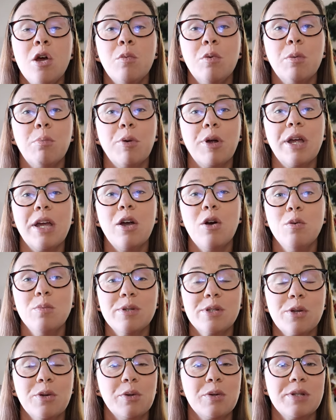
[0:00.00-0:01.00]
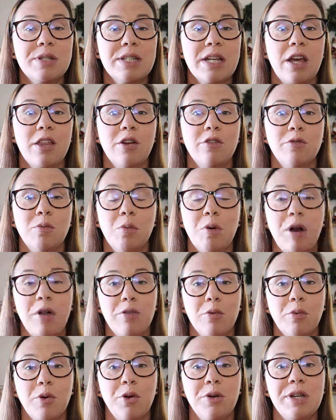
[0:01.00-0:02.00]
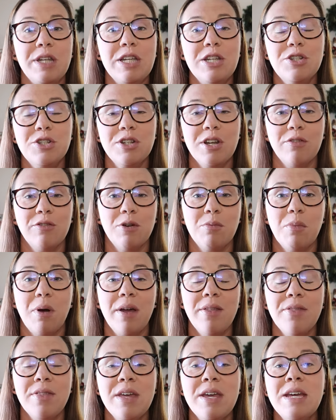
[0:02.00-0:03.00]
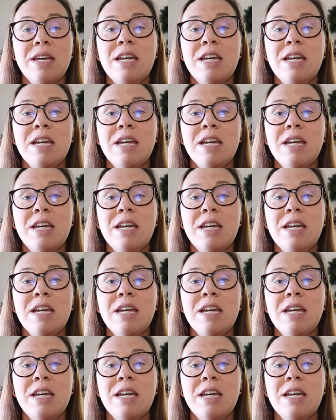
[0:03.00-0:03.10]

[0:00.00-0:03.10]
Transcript: We bring homeschoolers together from around the world each and every month